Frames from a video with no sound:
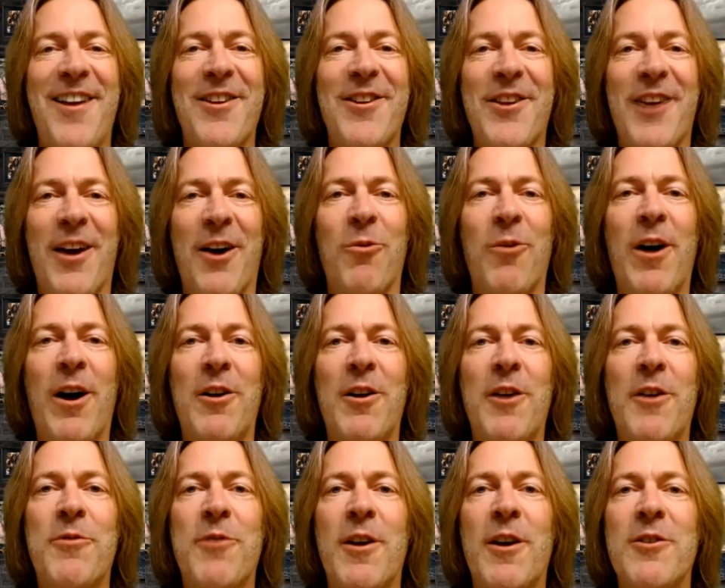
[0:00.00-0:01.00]
Yeah, well,
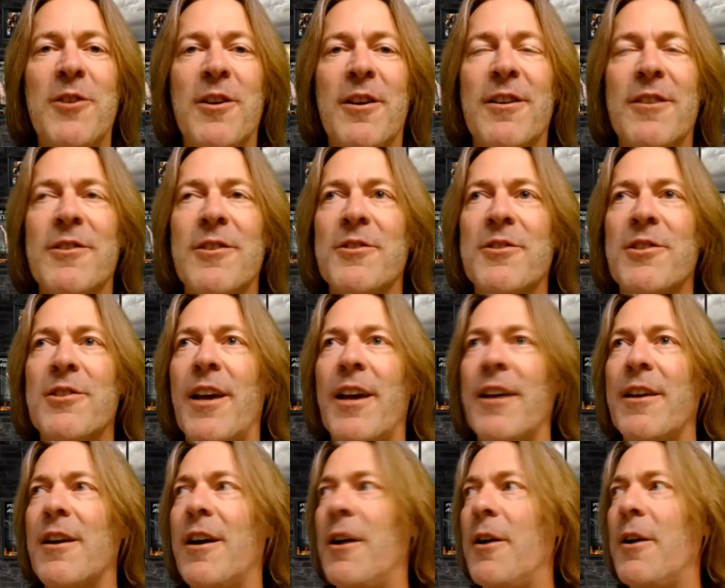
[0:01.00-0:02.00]
if you're
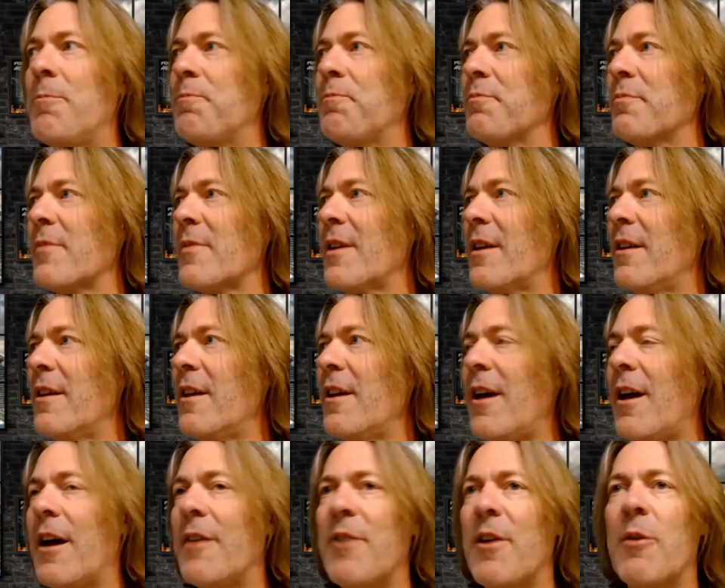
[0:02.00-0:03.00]
saying,
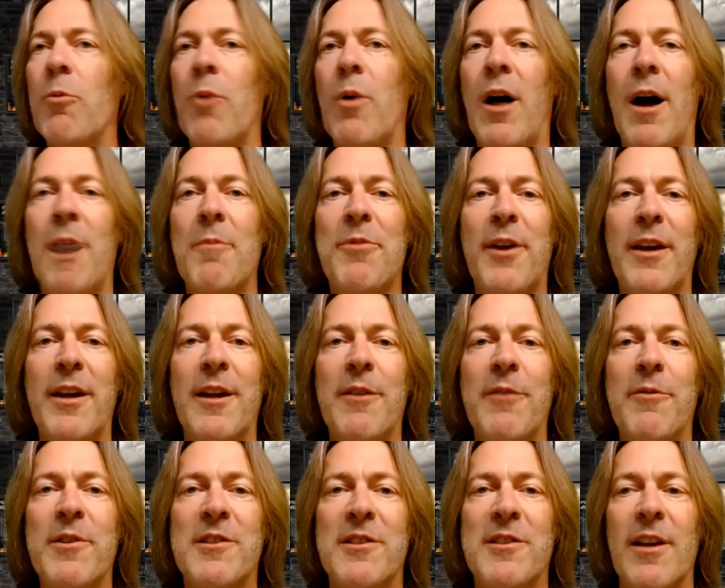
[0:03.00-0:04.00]
well, I'm thinking
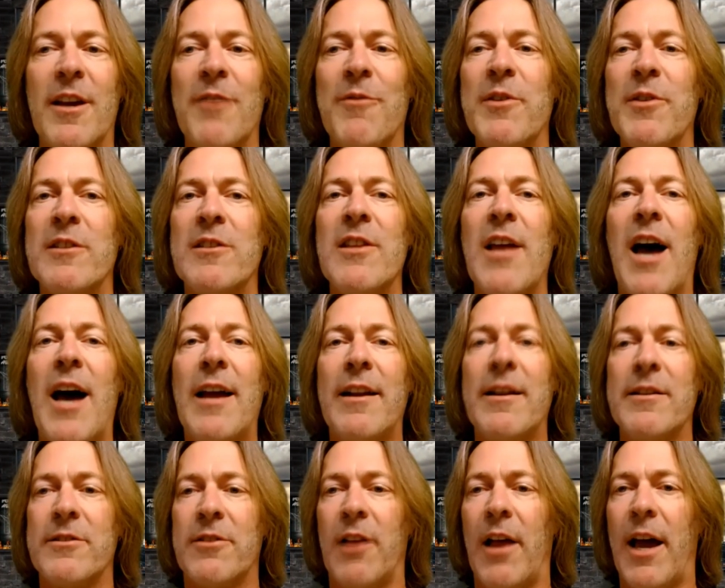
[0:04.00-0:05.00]
if it's not
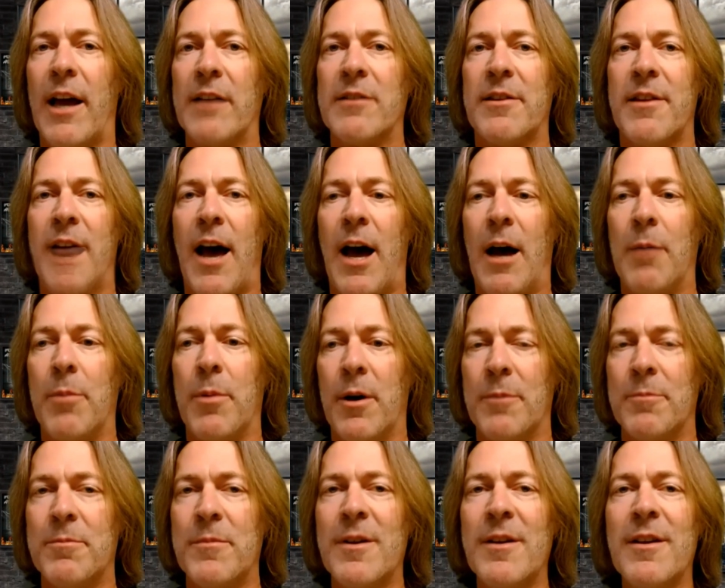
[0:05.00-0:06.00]
his last
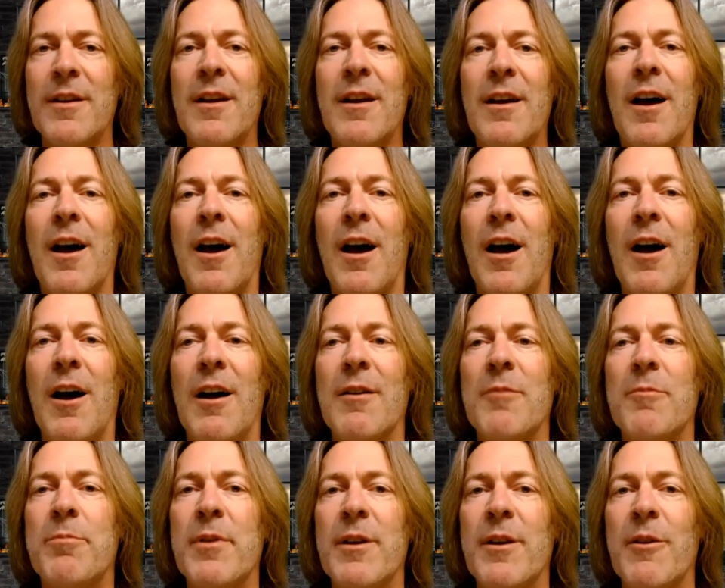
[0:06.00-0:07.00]
album,
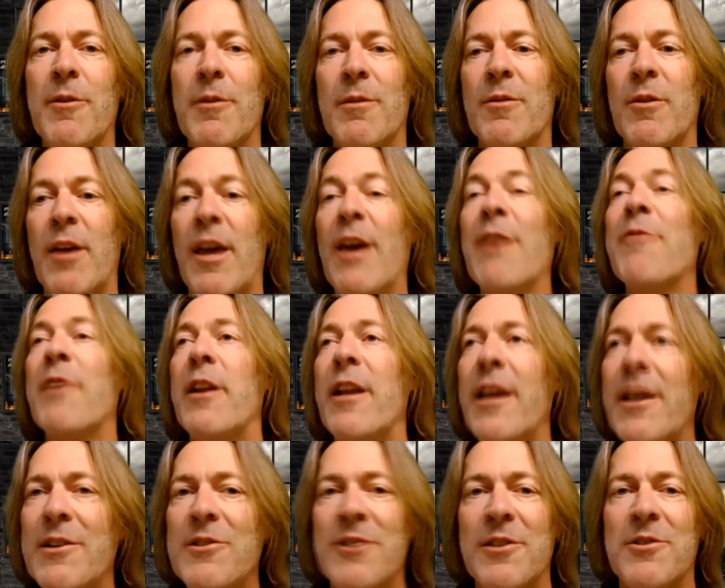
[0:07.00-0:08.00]
if it
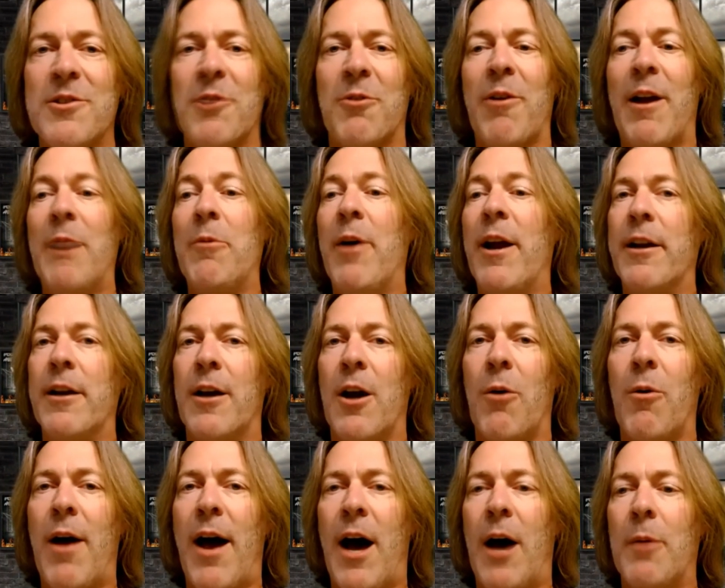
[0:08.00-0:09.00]
is, it's a great way to
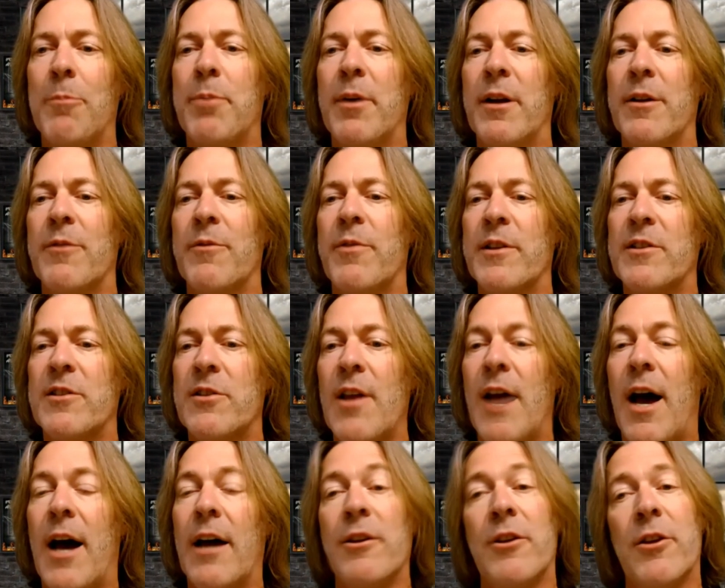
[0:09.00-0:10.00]
go out. But if it's
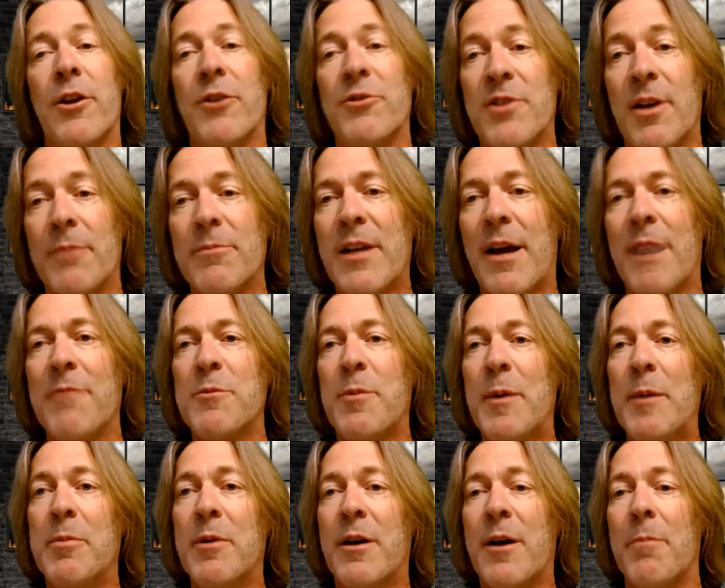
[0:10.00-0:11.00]
not, sometimes
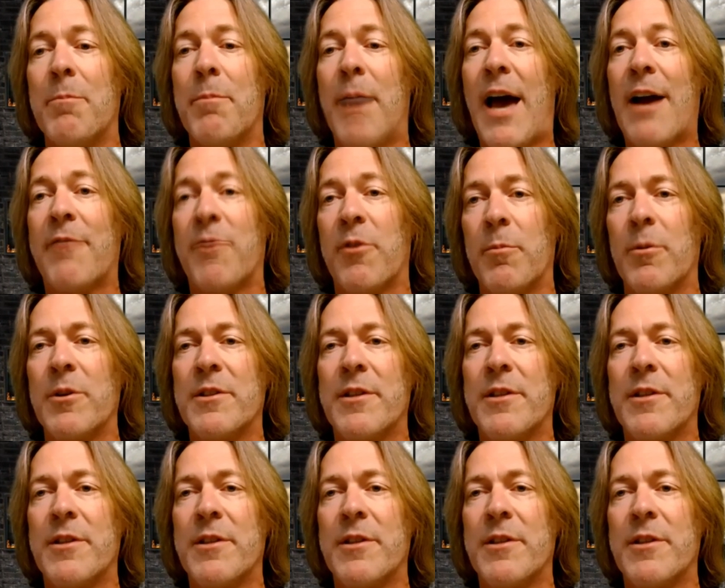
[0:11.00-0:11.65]
people come back from